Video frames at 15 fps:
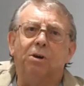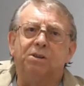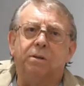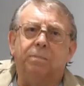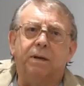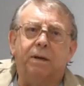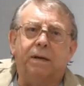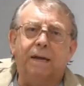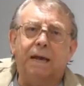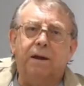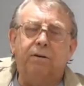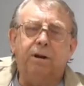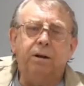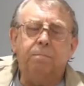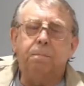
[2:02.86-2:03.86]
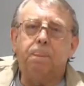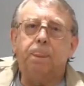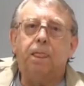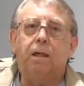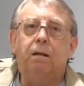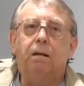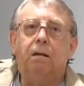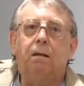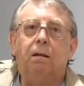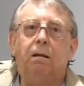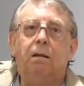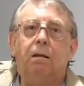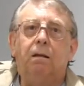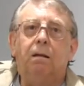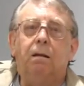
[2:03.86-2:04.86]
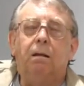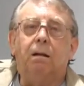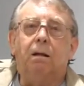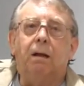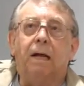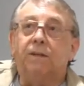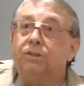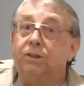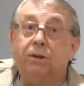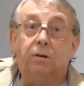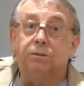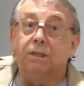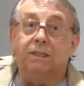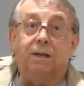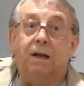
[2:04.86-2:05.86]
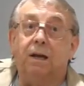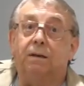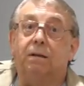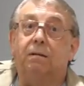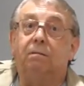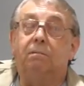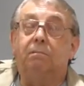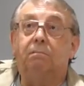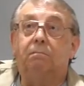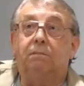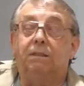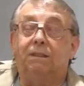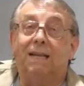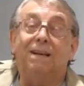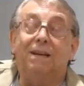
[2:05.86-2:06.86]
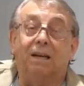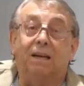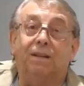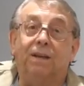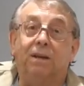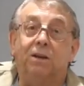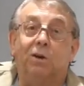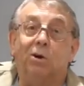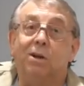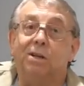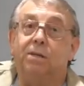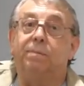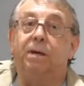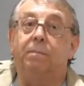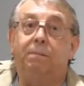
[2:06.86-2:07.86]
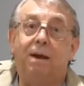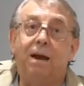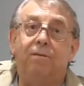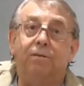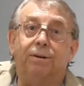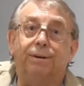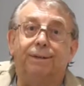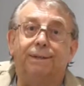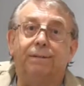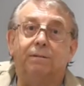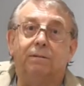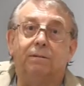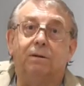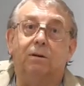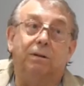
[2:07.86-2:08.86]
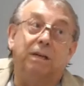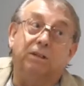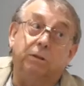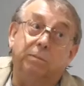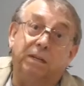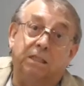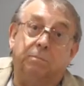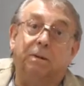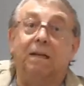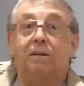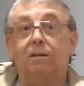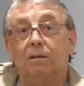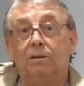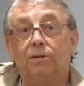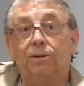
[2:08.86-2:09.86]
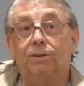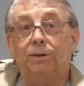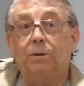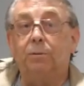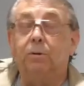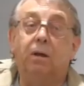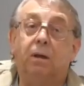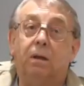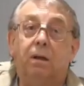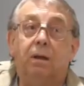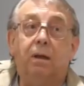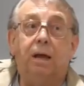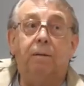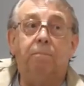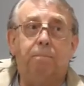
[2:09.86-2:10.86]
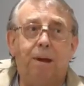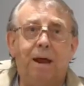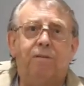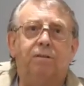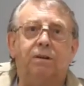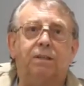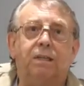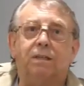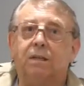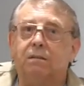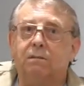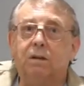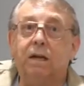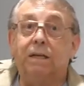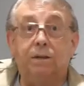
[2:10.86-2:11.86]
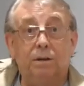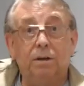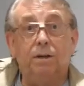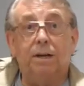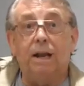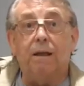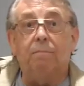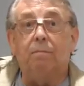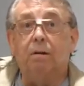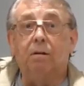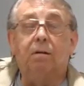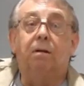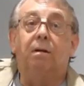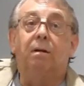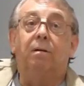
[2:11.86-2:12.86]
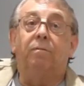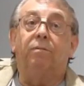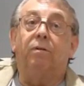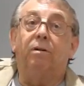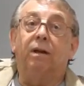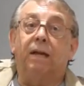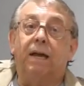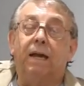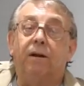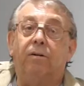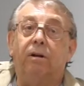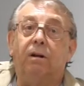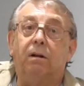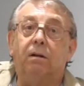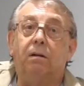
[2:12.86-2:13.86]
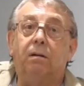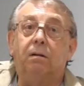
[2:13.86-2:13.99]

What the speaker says: going to be a carer, as you don't decide technically that you're going to be a parent, or in some aspect you do. And parent is another name for a carer.